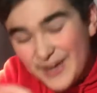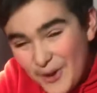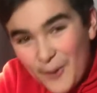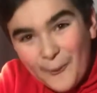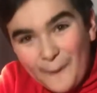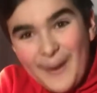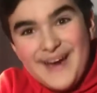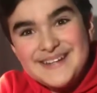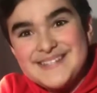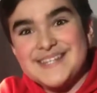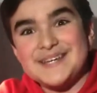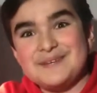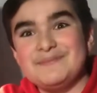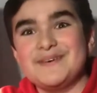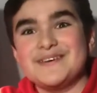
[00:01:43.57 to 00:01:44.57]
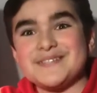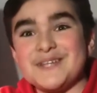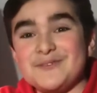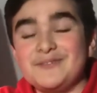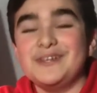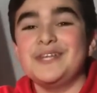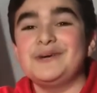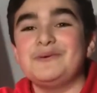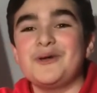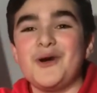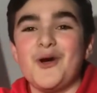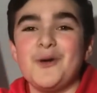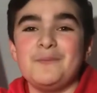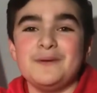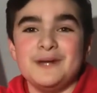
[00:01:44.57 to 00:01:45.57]
waiting because I really want to
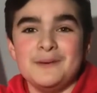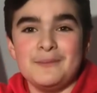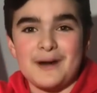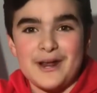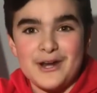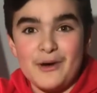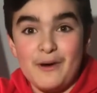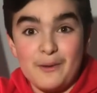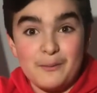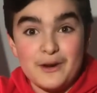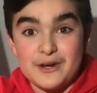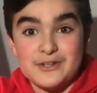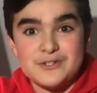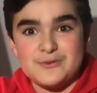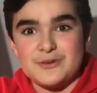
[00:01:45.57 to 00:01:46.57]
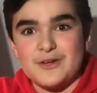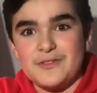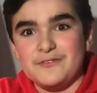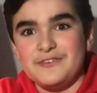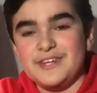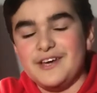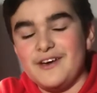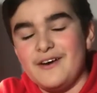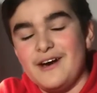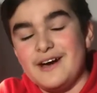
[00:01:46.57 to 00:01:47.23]
open it, but I know I want to do it on the video.